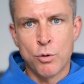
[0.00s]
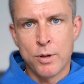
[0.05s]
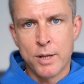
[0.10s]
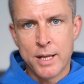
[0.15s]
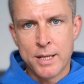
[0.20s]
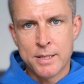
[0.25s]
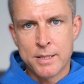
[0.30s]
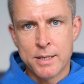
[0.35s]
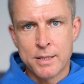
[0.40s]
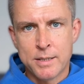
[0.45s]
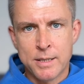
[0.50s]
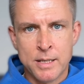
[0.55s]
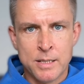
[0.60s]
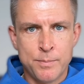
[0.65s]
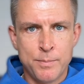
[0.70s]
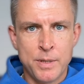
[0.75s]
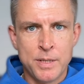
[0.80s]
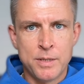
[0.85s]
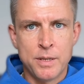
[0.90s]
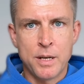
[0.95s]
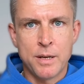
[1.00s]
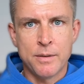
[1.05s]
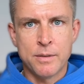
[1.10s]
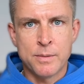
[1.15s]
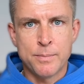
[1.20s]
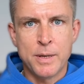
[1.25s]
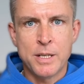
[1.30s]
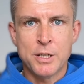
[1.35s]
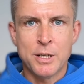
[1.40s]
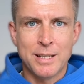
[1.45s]
lenses, a speci
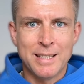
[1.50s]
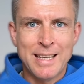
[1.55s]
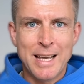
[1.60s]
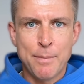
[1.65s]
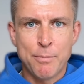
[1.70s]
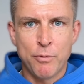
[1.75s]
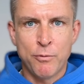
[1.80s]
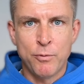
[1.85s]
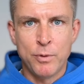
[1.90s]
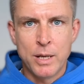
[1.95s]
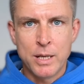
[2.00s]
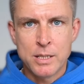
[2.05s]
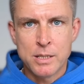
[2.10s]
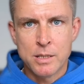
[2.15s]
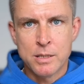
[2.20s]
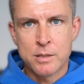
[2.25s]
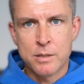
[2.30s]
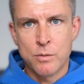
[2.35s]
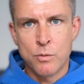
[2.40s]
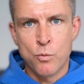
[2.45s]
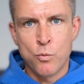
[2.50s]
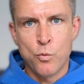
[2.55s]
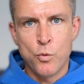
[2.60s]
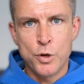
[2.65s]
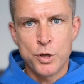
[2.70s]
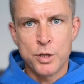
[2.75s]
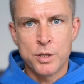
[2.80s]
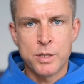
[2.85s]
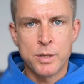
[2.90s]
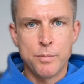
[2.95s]
special type of lenses,
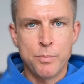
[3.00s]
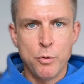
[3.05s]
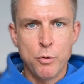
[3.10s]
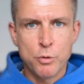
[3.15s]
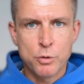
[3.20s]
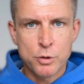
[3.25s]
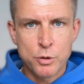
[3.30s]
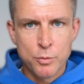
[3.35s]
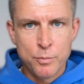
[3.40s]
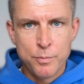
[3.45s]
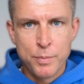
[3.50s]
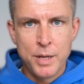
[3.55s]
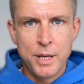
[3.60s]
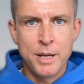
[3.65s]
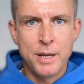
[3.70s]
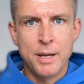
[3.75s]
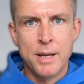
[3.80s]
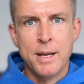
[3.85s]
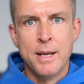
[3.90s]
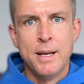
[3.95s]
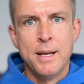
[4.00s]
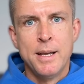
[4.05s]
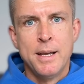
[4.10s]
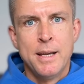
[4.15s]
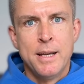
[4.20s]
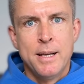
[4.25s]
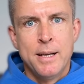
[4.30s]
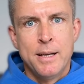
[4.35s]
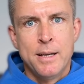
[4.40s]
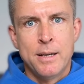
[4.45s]
which is supposed to be
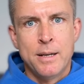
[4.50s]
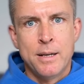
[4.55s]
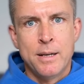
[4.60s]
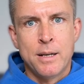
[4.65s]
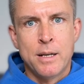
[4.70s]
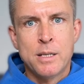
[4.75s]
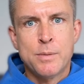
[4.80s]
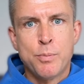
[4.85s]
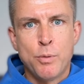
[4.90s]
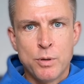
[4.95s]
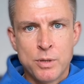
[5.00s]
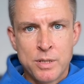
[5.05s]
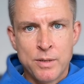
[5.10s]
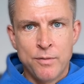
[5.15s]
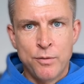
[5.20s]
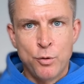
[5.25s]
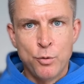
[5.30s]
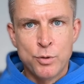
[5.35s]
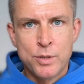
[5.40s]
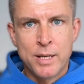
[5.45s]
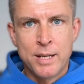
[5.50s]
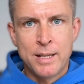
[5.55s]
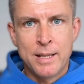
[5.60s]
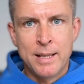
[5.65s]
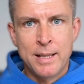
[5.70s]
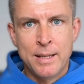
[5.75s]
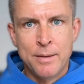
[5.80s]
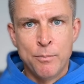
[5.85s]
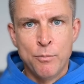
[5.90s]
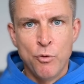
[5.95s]
uh, responsive to
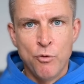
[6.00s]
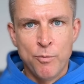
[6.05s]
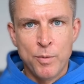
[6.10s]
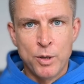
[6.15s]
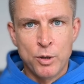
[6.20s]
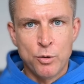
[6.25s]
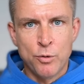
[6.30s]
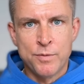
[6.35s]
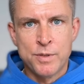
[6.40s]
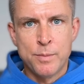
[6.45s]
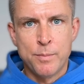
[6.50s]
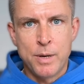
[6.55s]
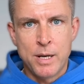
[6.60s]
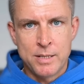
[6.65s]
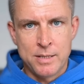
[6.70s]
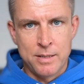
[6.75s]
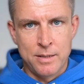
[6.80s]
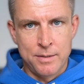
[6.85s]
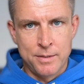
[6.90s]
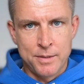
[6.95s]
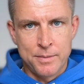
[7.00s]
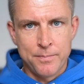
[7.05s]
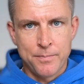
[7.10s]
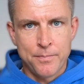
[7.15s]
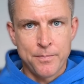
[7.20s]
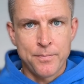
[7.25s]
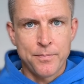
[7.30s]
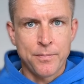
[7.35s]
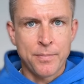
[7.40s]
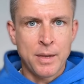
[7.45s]
the movement of the muscles.
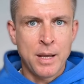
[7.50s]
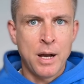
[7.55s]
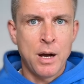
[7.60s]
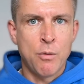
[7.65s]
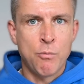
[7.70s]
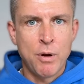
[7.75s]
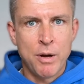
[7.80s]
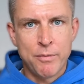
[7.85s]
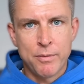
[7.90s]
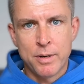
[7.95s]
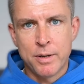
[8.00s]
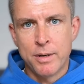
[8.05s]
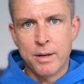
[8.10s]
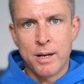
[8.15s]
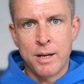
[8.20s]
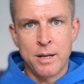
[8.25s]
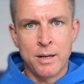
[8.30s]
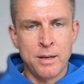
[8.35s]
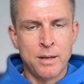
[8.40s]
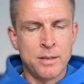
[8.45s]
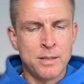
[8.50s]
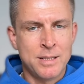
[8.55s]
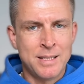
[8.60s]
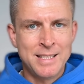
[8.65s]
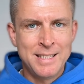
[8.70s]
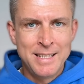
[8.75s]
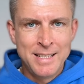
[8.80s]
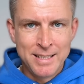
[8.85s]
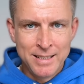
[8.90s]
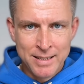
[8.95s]
However, uh,
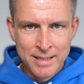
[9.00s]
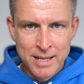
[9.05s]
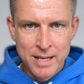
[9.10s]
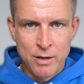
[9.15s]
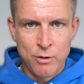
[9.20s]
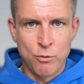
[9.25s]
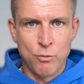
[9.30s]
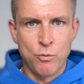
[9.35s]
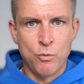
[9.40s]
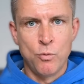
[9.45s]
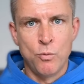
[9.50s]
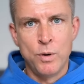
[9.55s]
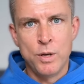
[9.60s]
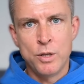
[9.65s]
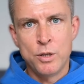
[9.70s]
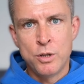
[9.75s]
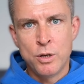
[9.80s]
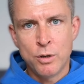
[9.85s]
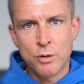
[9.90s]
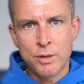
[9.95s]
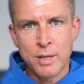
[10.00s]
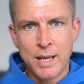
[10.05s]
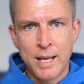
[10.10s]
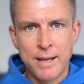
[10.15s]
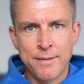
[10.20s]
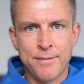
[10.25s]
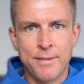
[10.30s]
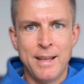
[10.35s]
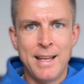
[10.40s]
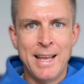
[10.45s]
till now, we don't
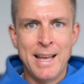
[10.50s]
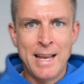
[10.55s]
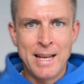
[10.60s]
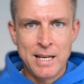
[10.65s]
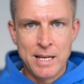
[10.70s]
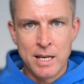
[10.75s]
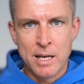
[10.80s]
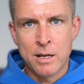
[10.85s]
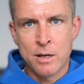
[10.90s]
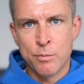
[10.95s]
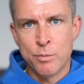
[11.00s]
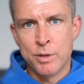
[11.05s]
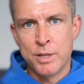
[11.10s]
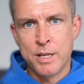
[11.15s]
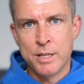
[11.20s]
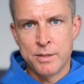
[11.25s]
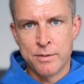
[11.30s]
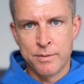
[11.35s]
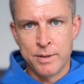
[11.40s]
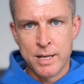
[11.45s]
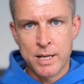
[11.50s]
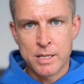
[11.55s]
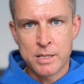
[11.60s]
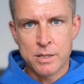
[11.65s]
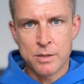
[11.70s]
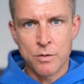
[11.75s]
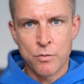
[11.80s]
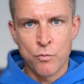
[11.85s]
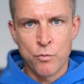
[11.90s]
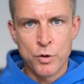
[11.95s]
have any accommodative lens
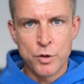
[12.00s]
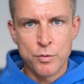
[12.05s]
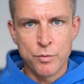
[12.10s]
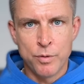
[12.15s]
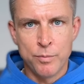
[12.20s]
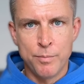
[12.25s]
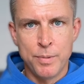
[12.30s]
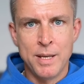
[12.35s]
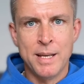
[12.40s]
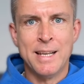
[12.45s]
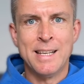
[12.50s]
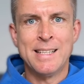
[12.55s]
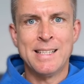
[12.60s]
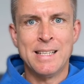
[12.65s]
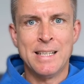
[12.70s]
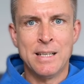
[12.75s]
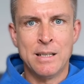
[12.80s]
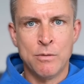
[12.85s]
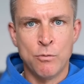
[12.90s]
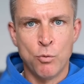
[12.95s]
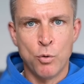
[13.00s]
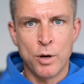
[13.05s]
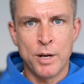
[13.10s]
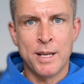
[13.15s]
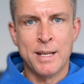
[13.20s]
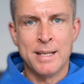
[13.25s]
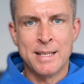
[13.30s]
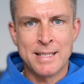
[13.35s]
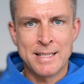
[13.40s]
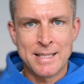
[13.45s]
which will be
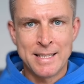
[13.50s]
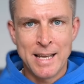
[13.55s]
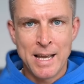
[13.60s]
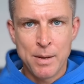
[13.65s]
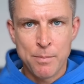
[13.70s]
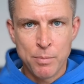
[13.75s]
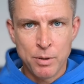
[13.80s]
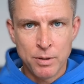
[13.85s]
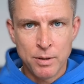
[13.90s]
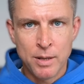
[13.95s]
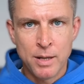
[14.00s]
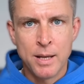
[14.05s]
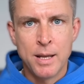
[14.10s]
working stable